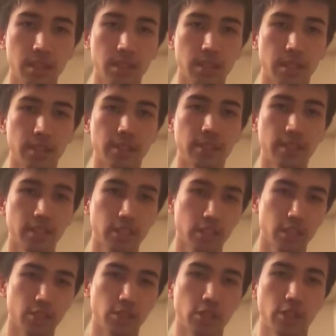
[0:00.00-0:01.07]
It doesn't
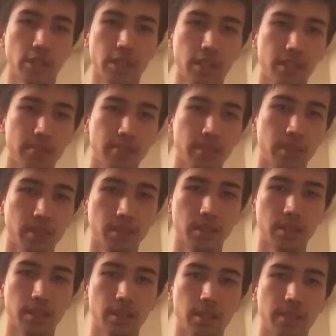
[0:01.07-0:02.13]
just go straight up.
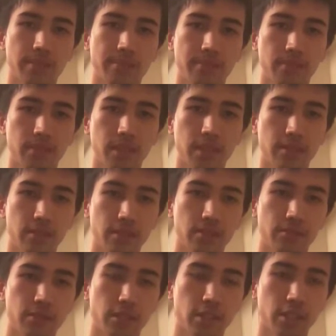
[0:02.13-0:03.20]
Even
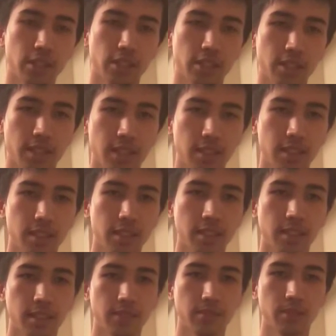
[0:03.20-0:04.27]
for launching a satellite,
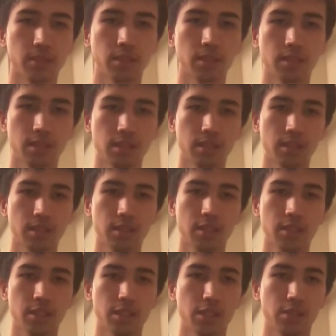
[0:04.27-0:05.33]
they will
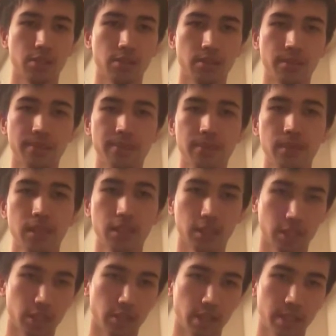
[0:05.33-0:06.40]
go
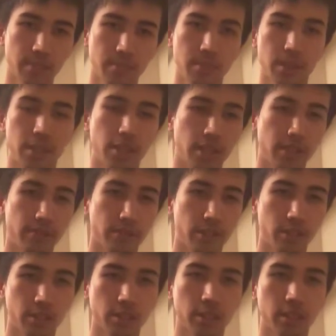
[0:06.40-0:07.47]
it'll go up, but not
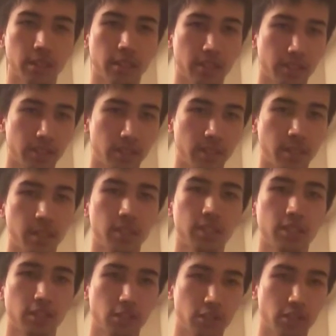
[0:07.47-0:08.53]
vertically, like not
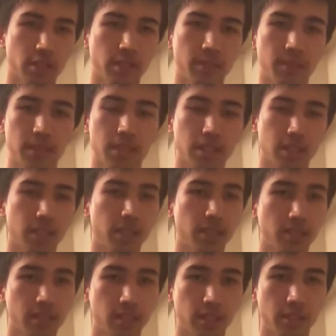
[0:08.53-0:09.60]
just straight up. It's gonna
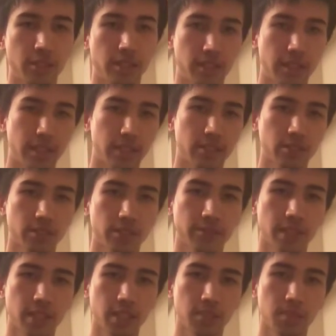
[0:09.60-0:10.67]
go at an angle as
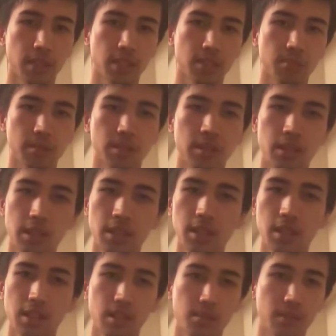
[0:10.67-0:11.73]
fast as possible,
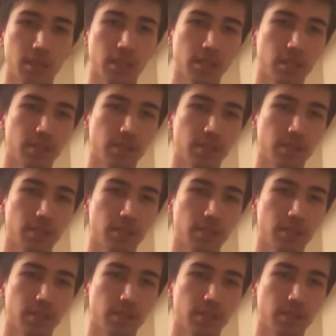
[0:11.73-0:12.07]
because